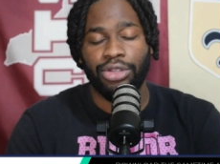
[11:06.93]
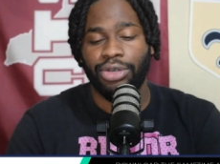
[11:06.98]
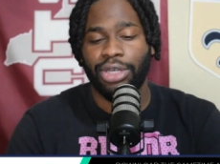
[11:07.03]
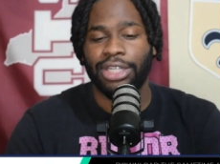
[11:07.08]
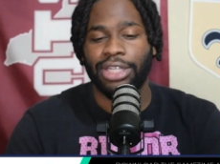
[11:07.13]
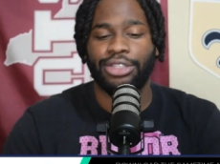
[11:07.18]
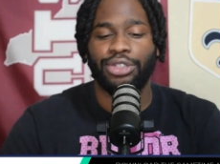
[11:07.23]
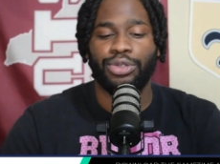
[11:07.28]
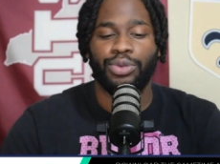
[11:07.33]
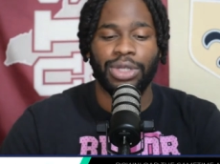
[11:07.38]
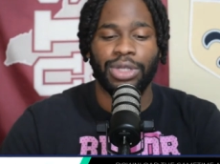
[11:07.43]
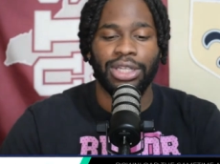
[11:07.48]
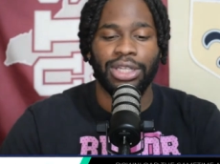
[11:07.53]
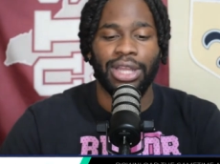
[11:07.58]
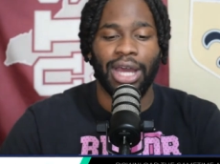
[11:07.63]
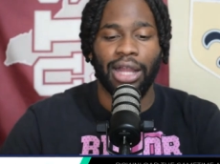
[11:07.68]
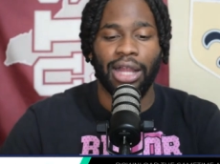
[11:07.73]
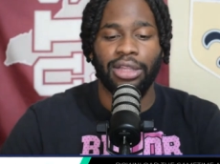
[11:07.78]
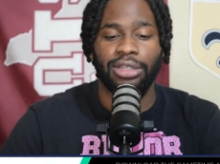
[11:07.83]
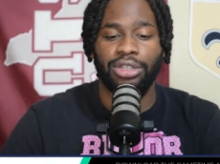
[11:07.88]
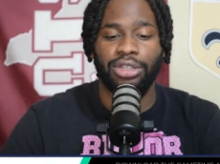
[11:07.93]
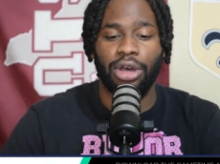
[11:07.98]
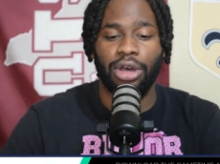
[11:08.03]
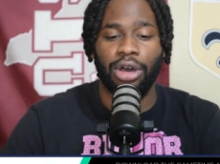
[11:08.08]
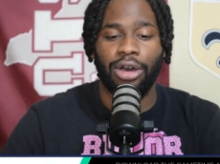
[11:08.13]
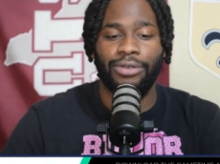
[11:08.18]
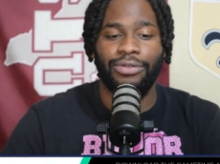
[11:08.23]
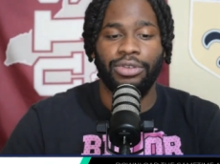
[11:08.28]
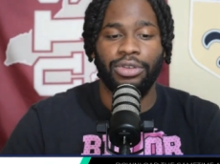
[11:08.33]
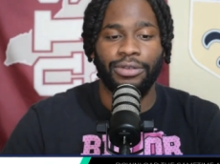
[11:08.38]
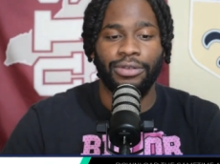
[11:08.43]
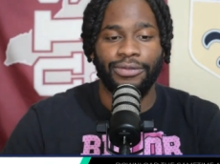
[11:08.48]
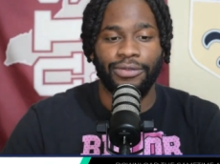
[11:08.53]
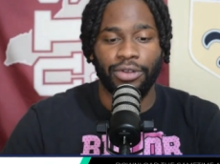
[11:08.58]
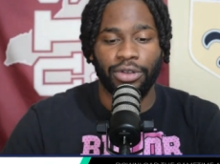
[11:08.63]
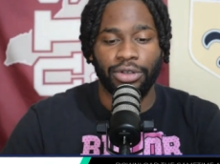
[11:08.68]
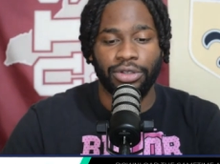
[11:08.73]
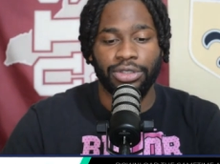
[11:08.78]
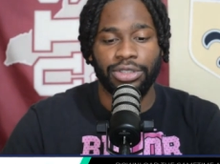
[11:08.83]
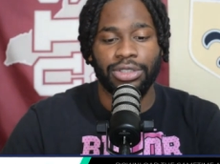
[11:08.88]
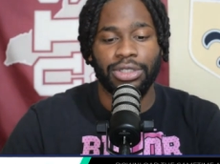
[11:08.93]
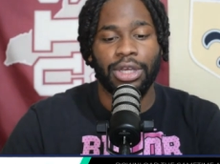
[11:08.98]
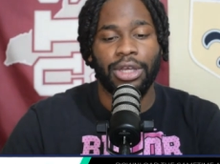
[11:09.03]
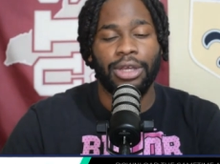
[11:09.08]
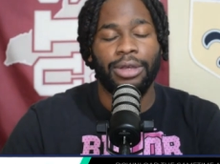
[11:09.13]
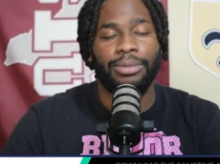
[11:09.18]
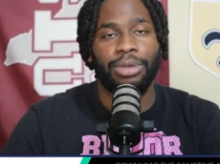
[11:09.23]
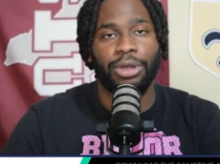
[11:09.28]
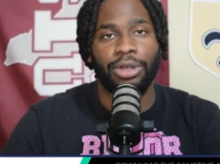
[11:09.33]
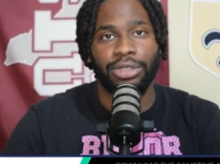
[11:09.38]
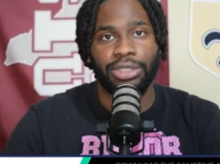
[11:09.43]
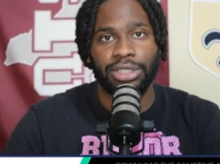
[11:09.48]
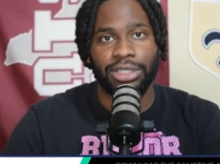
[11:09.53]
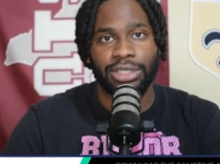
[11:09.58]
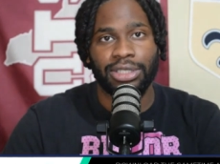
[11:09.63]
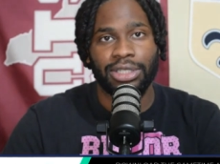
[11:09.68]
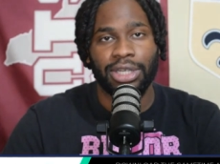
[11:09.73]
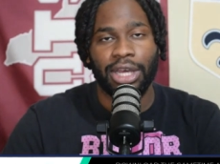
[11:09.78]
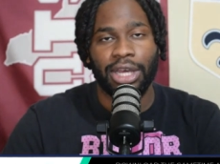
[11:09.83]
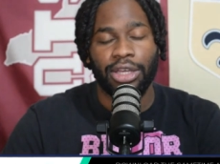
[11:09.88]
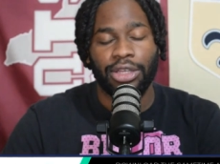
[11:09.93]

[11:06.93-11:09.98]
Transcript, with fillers: You'll get $20 off your first purchase.